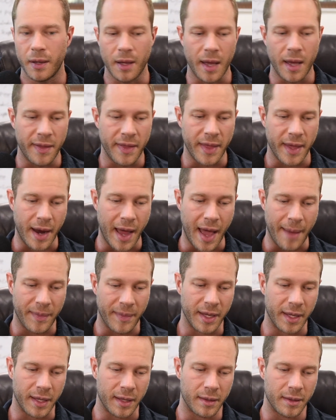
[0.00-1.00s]
and then I'm
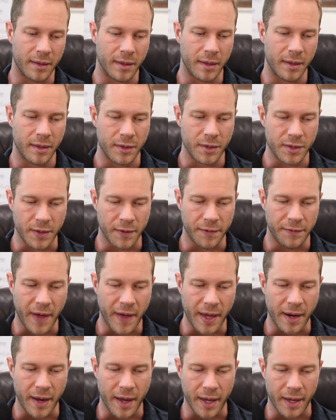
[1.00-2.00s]
an, there's a
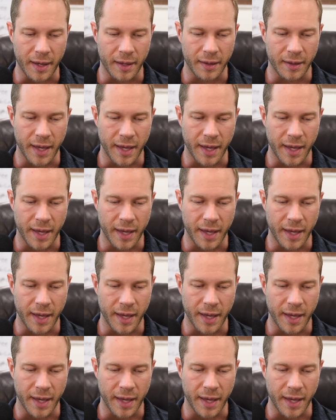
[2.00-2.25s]
finite